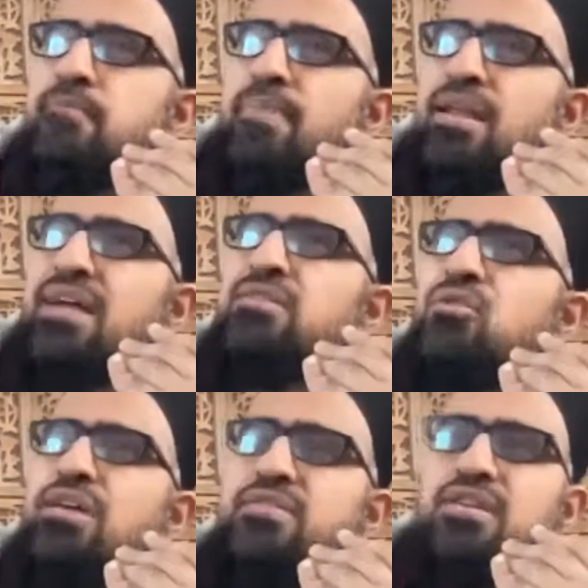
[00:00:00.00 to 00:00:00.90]
Like,
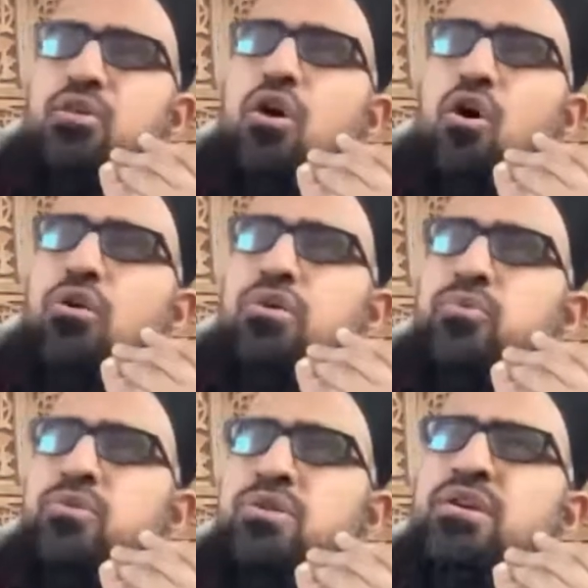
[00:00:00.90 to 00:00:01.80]
look at
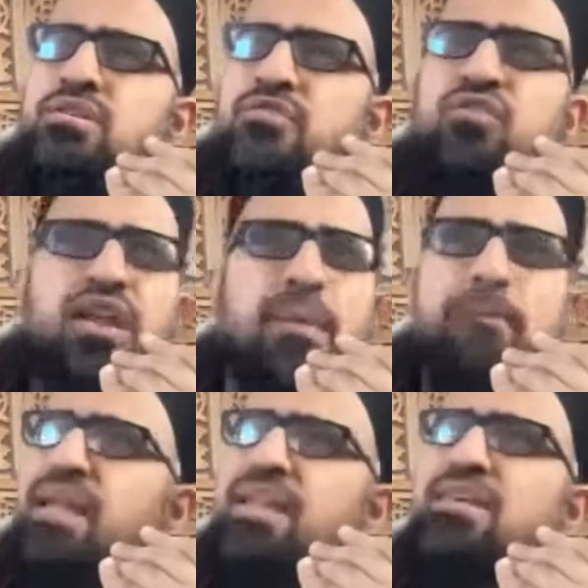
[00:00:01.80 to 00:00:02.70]
Hollywood. They've got like
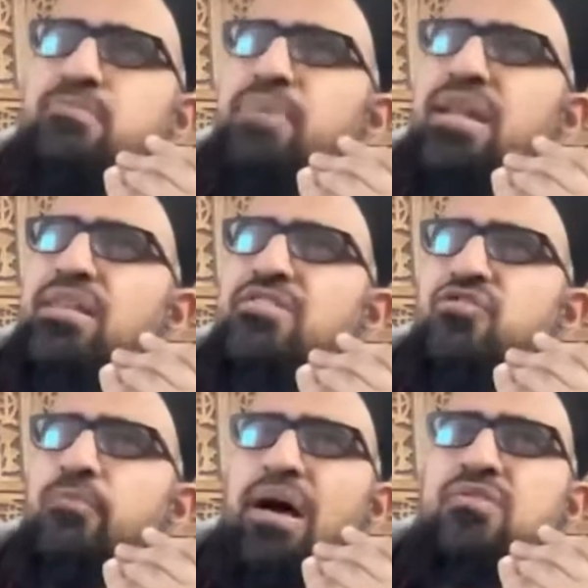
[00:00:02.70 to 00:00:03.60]
millions, billions
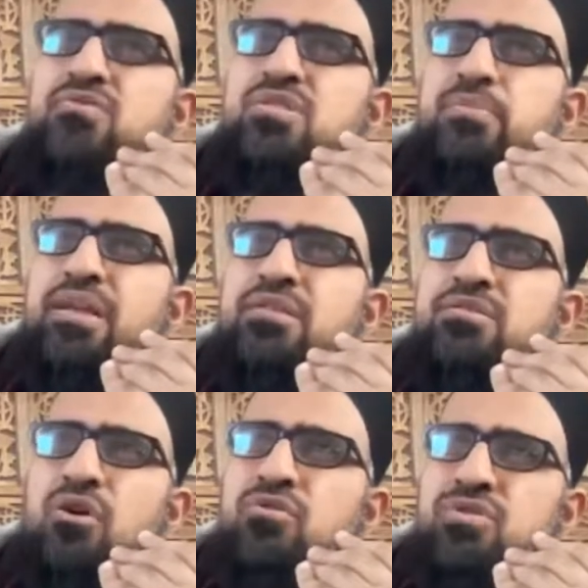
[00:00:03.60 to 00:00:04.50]
of pounds to
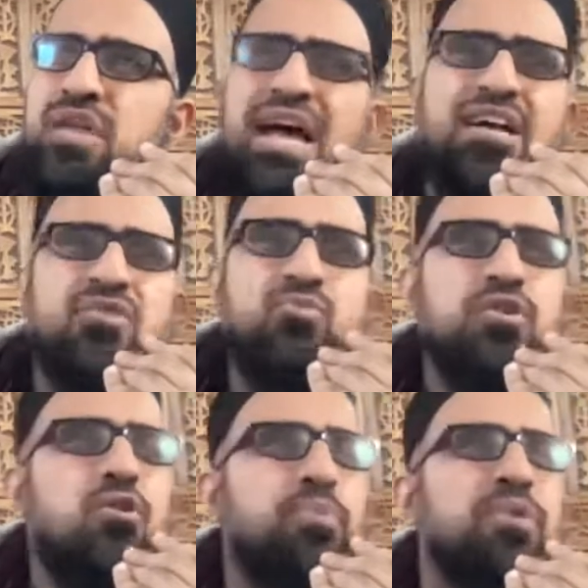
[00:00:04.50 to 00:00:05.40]
spend, dollars. So how can
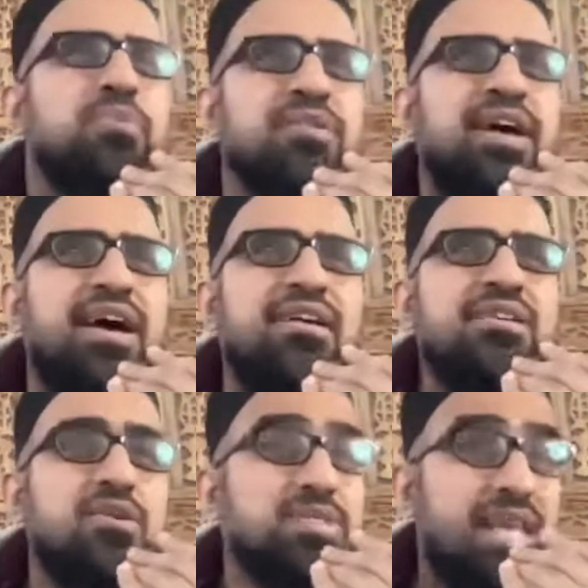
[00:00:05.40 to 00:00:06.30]
we compete with that?
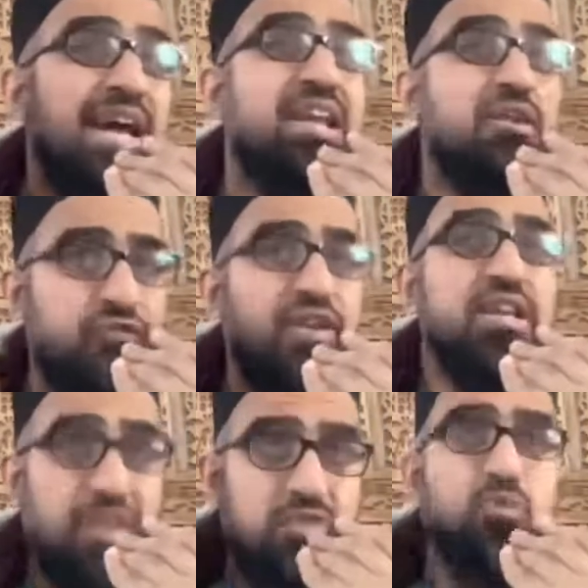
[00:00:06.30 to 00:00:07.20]
It was that kind of
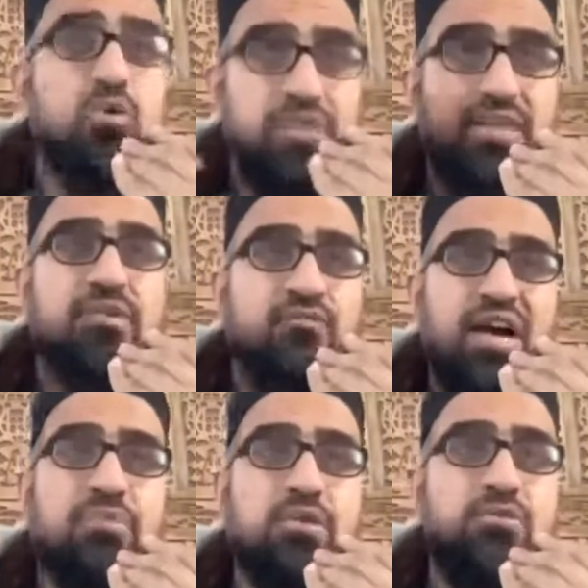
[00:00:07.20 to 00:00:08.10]
feeling. That's what the
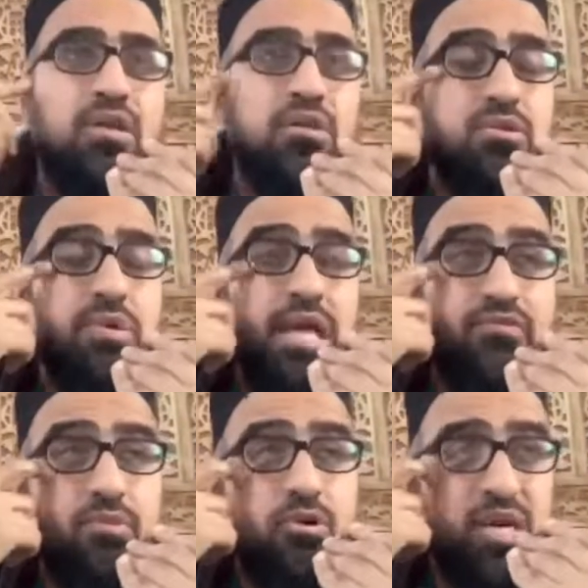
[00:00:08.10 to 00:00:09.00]
vibe that you're getting
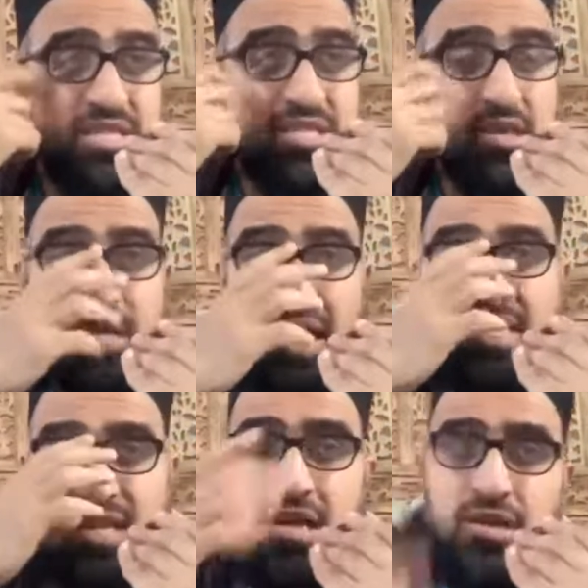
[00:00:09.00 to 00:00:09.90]
from the questions that are being
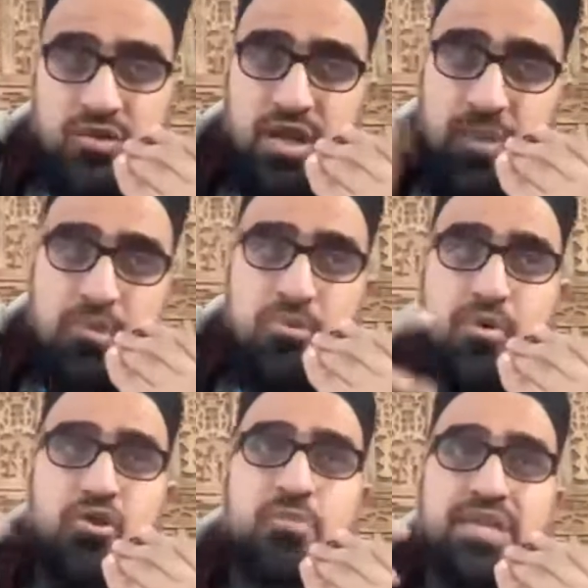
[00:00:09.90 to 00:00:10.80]
asked. So Habib
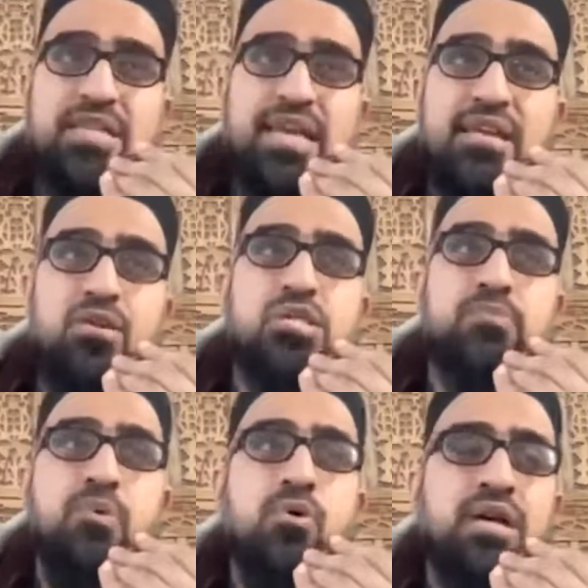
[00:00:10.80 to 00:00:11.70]
Umar, he comes at the end and he
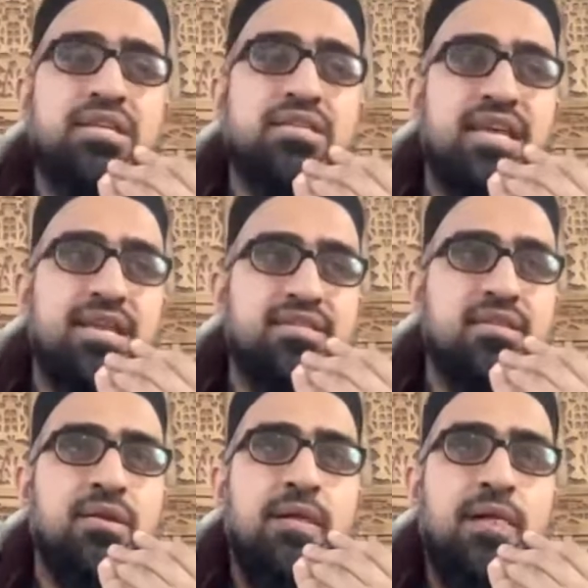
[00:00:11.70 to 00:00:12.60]
spoke and he said,
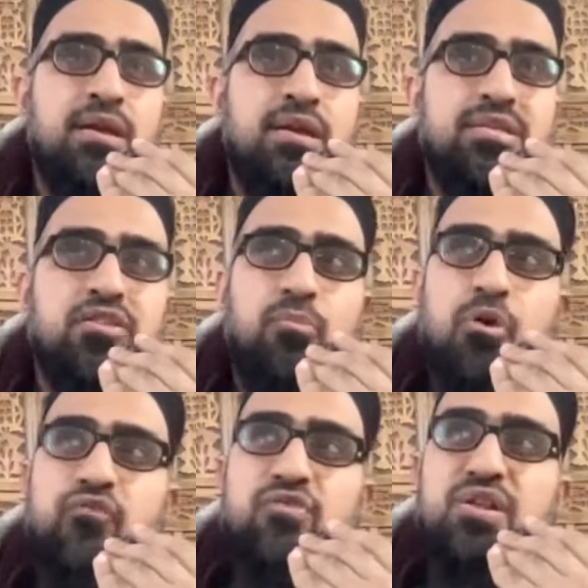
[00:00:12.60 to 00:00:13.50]
listen, he said the
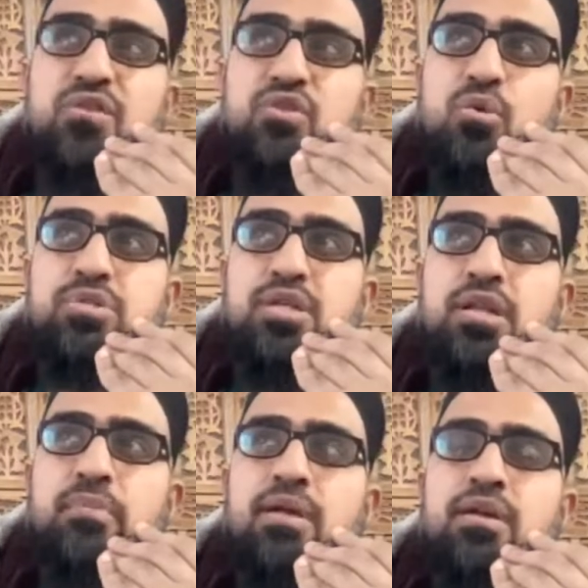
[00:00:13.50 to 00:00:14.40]
Prophet Sallallahu Alaihi
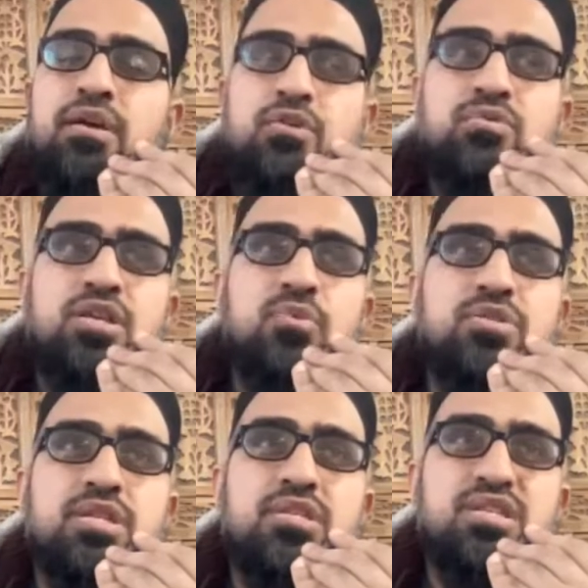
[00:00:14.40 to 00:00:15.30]
Wasallam he
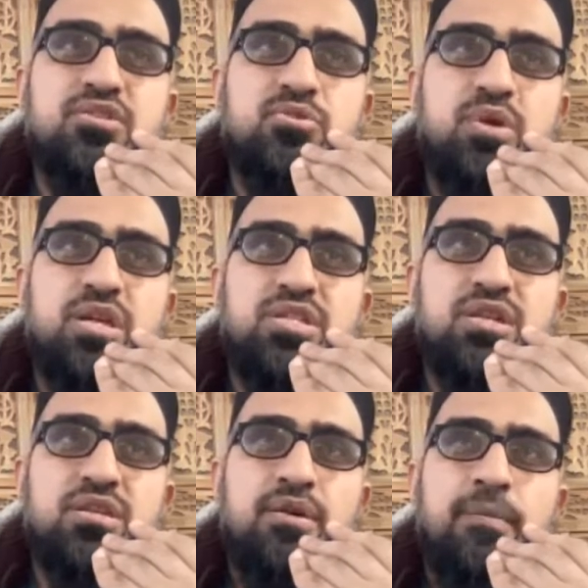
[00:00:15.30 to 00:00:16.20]
was in a
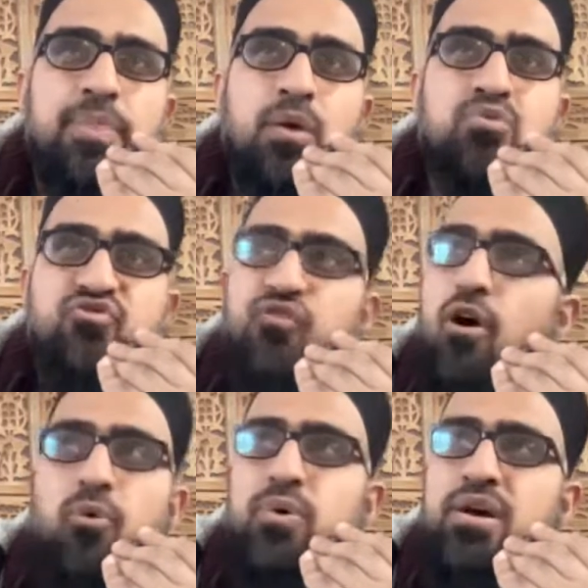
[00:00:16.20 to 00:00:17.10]
situation that was
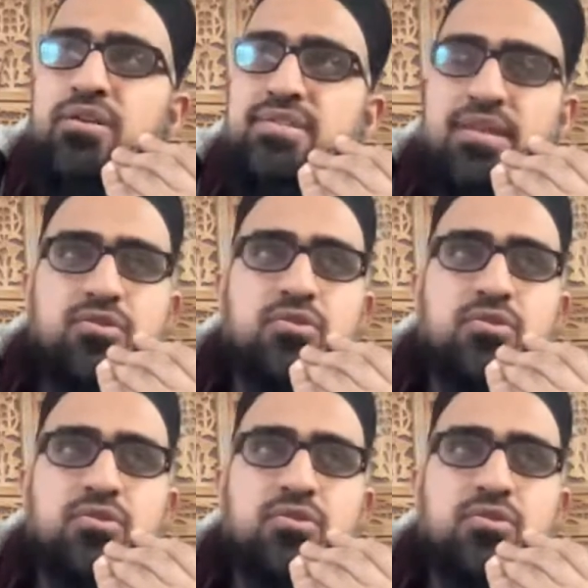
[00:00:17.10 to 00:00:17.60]
far worse than